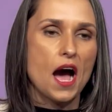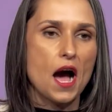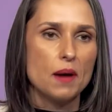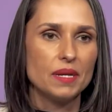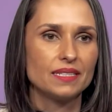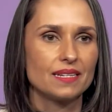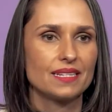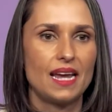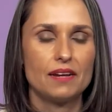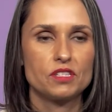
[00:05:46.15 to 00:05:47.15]
Um, it
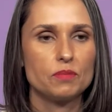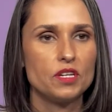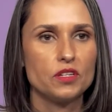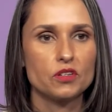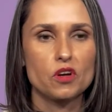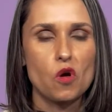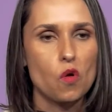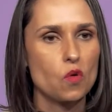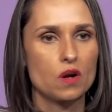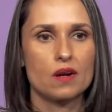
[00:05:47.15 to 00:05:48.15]
doesn't have to be your
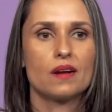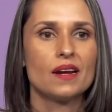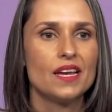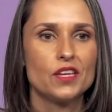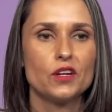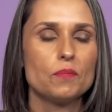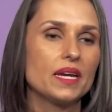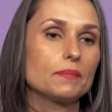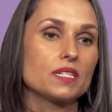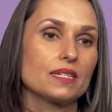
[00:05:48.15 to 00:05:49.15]
core, you know,
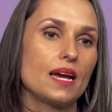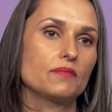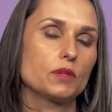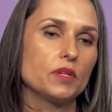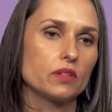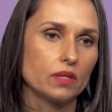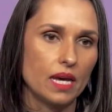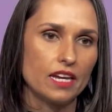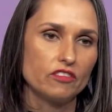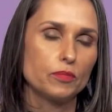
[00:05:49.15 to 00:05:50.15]
makeup doesn't have to be your
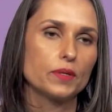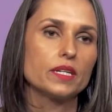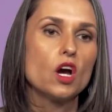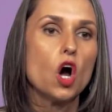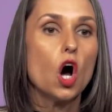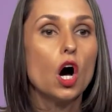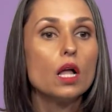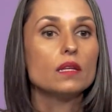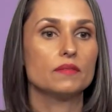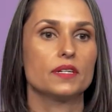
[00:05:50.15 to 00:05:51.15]
life, but
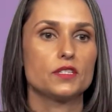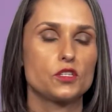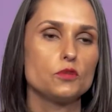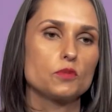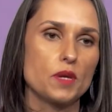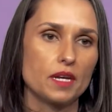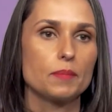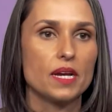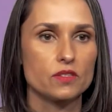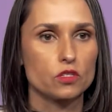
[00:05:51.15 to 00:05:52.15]
all of us use makeup
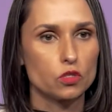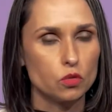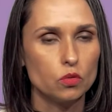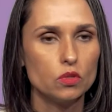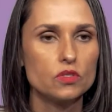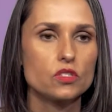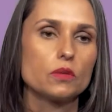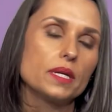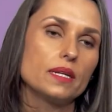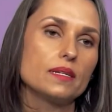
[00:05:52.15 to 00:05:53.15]
as a tool,
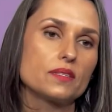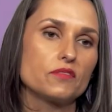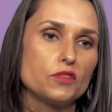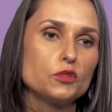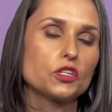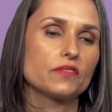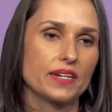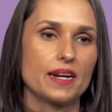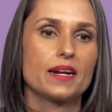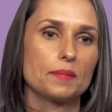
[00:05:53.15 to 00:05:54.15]
so it is the future of
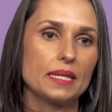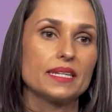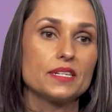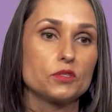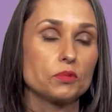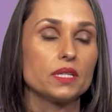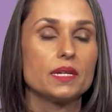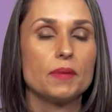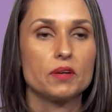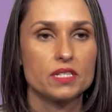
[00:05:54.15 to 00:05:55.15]
Reina Rebelde is
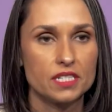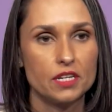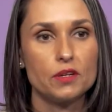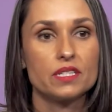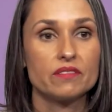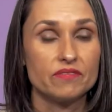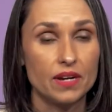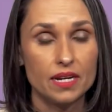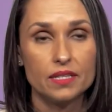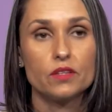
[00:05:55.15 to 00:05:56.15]
really about continuing to
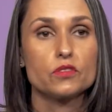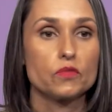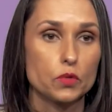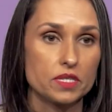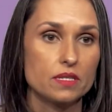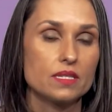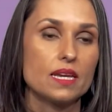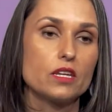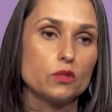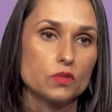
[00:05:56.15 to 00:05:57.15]
find those voices
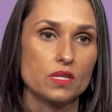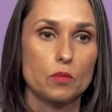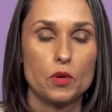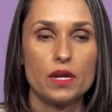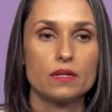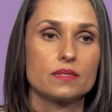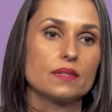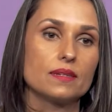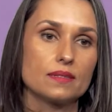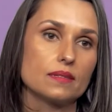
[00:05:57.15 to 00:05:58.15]
and using the brand as,
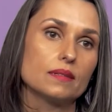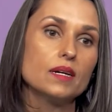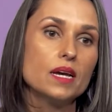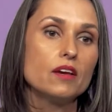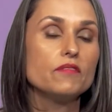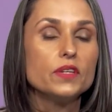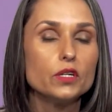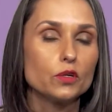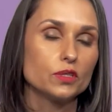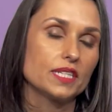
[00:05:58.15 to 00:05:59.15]
as a
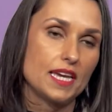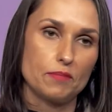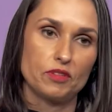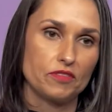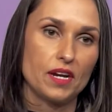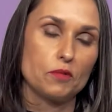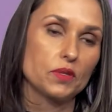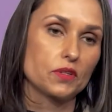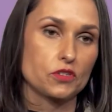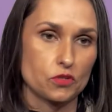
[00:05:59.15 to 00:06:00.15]
vehicle to amplify
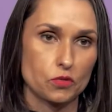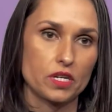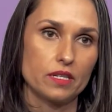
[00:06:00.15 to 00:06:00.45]
what their story